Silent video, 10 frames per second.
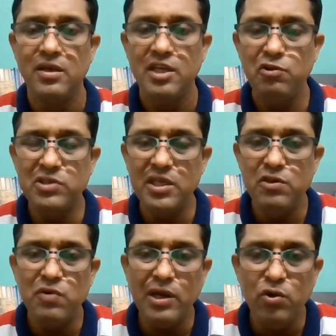You see,
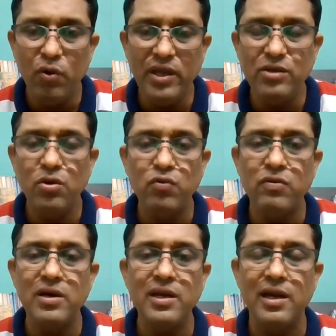you are doing the
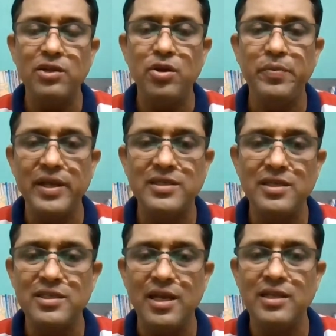work at the present
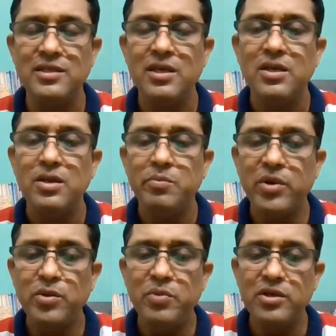stage,
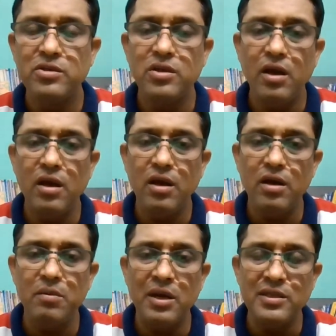but
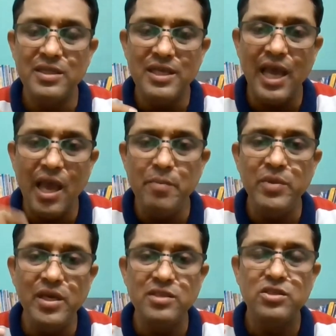the aim
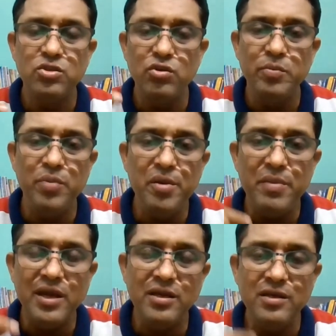is to
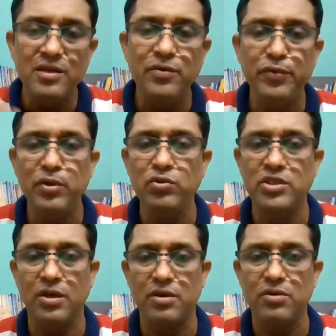implement it in
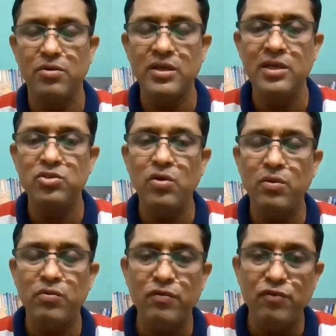future. Okay,
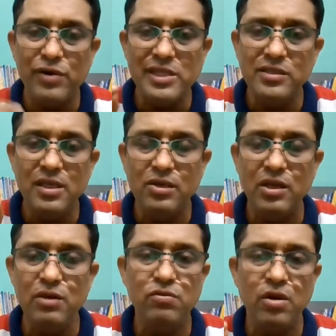so once the
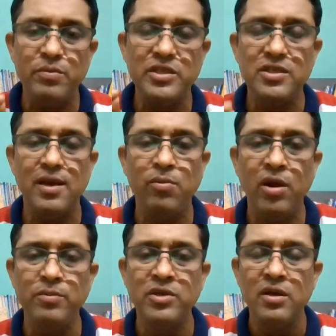curriculum is
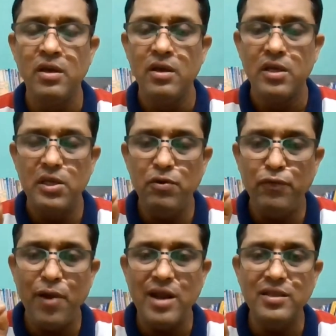developed, you'll
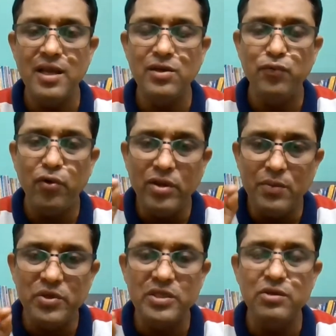find that for a
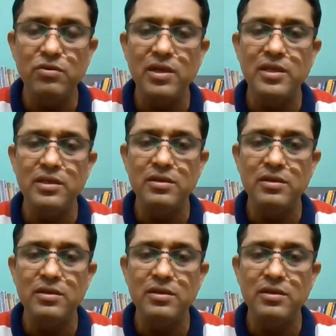particular